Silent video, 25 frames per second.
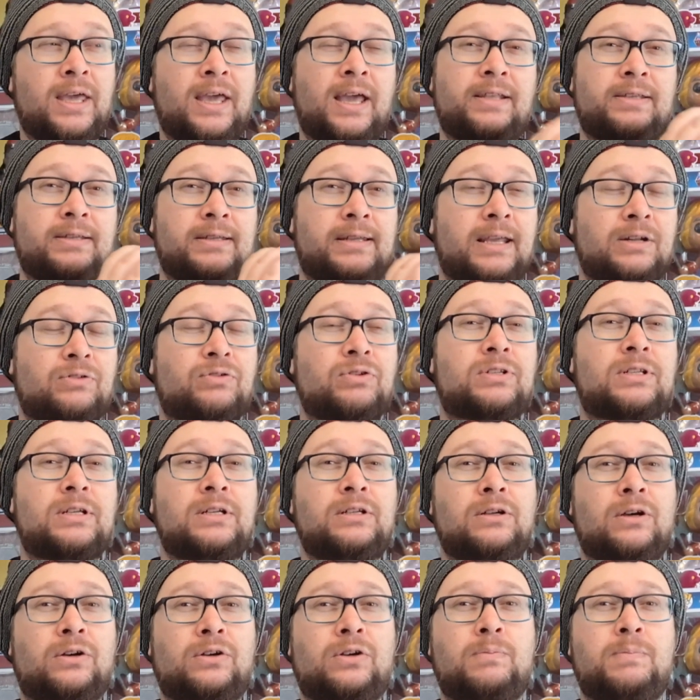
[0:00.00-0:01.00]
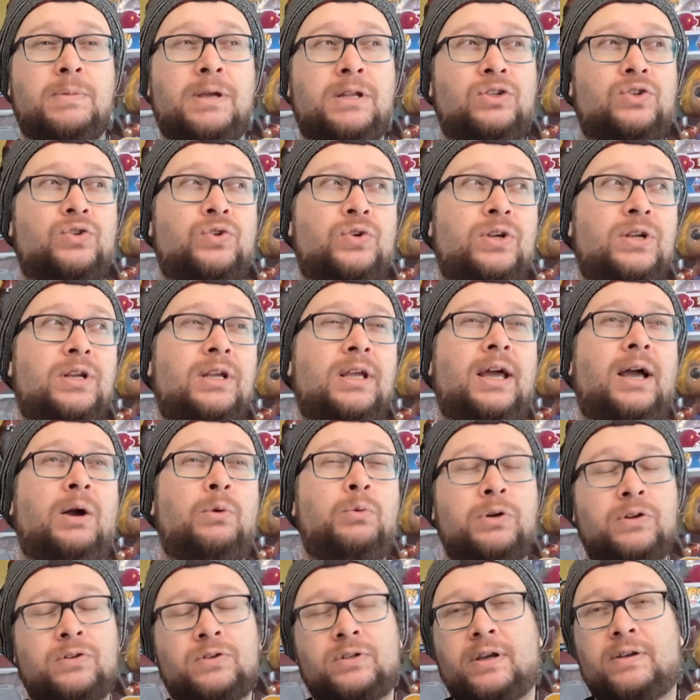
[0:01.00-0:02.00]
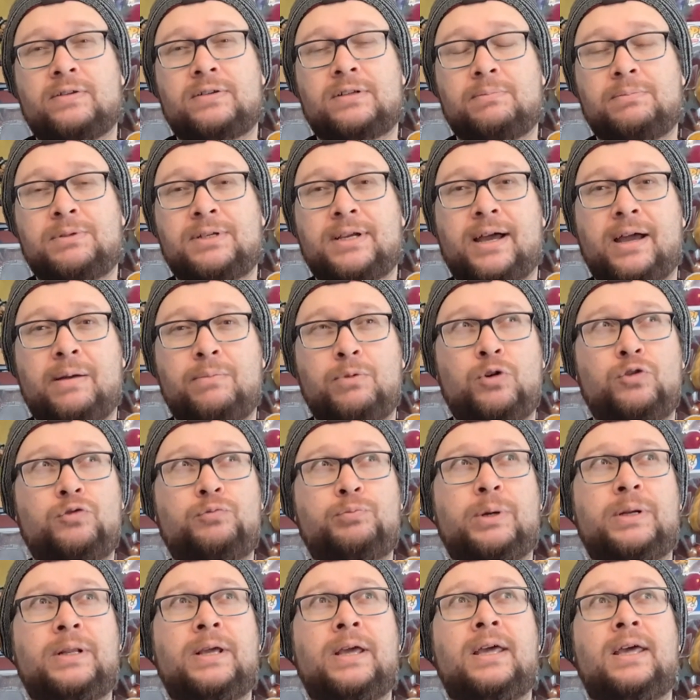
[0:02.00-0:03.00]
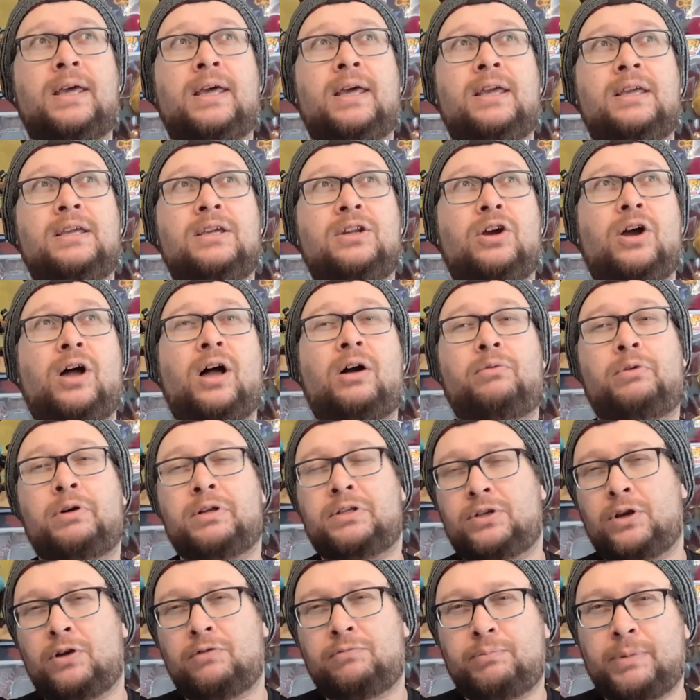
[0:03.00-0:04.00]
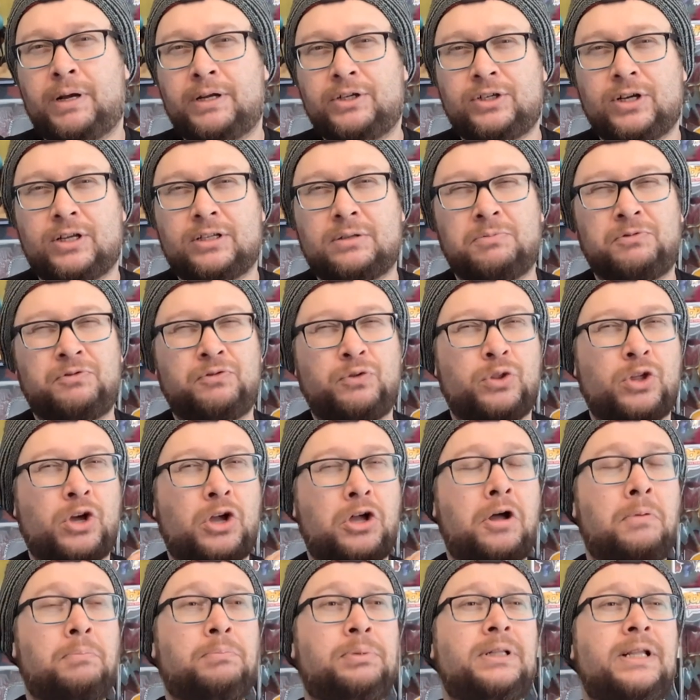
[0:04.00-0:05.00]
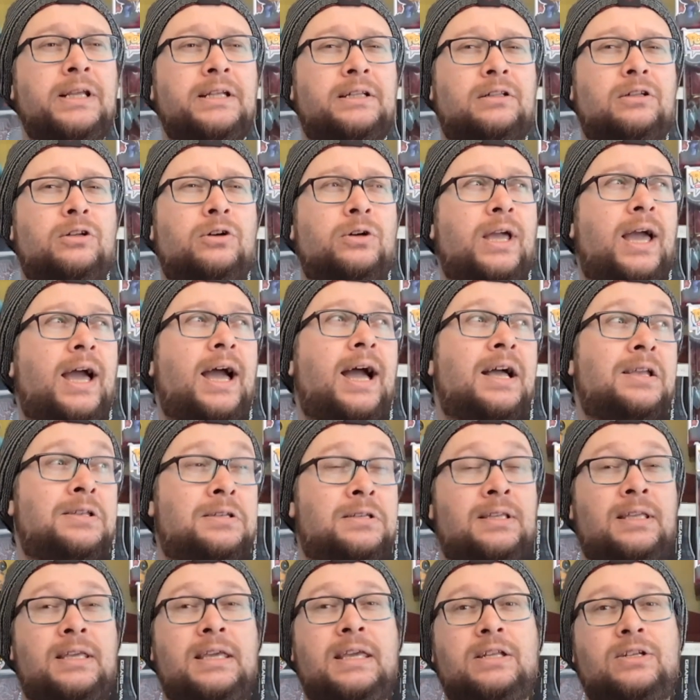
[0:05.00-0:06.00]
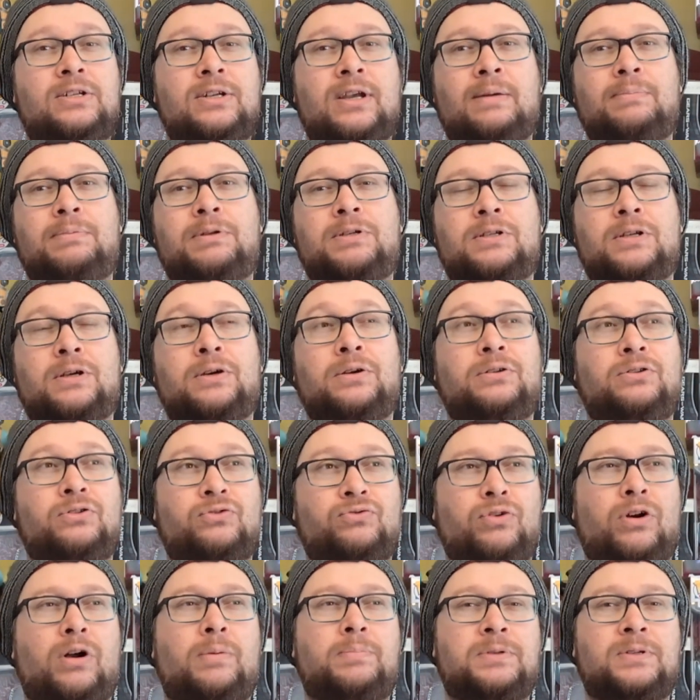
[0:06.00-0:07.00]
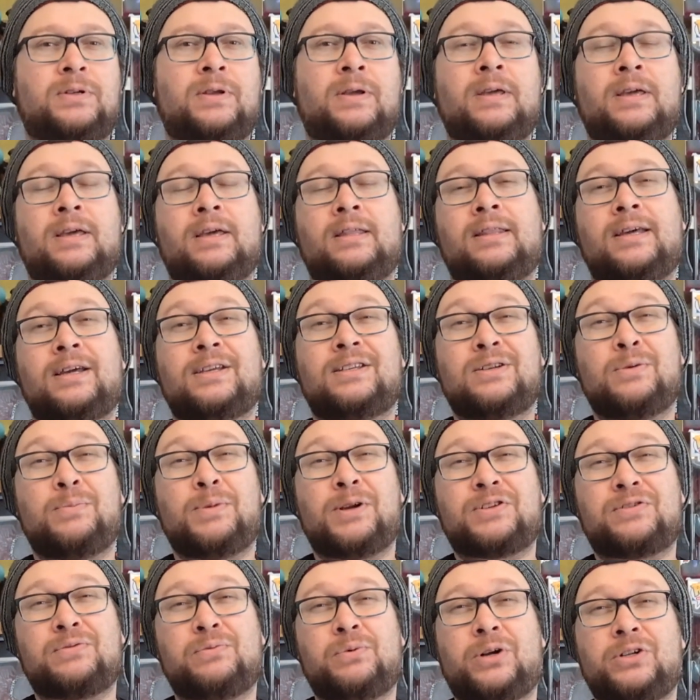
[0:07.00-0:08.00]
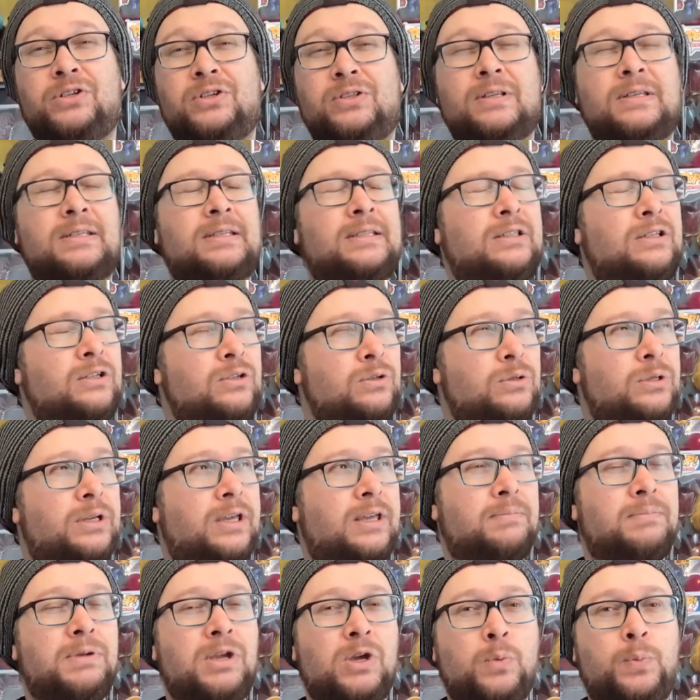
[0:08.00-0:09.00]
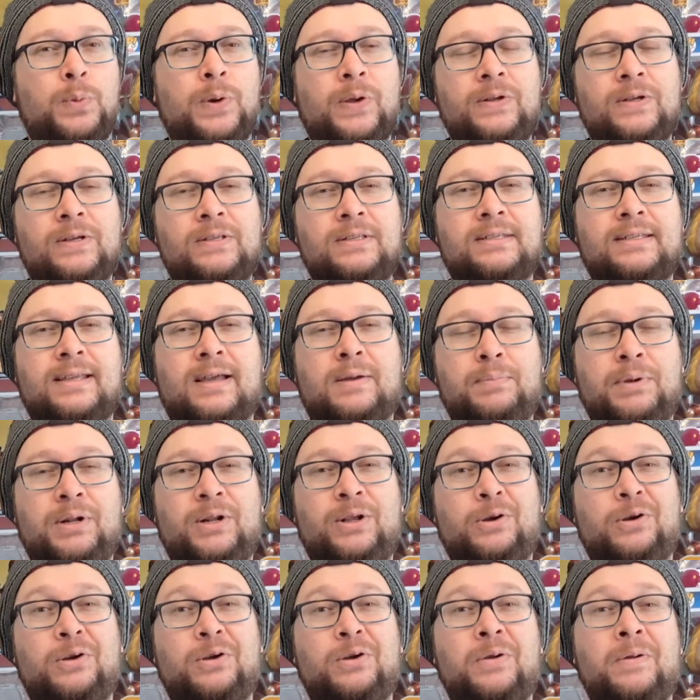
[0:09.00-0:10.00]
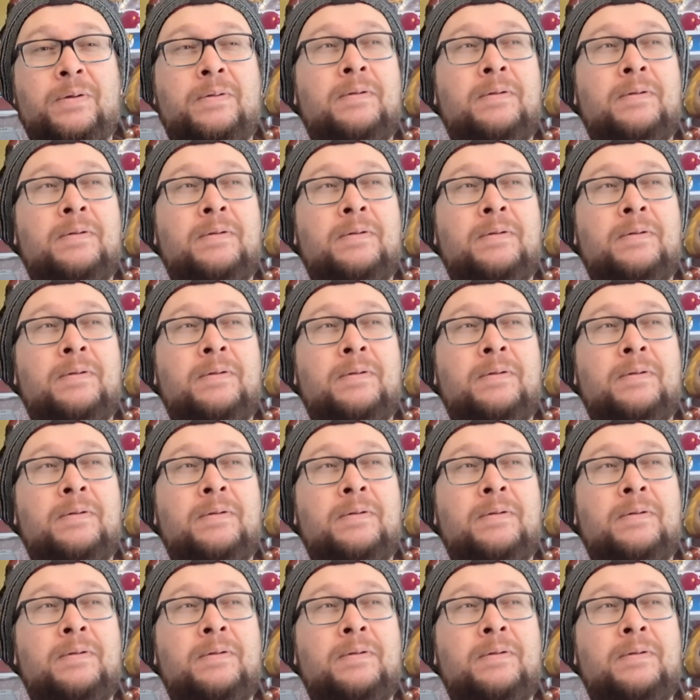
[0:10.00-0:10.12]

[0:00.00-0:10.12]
It's an interesting documentary. I would have shaved some time off, but you know I'll reserve my judgment for the complete look as each episode drops. Thanks so much for watching this. Do give me your opinions down below.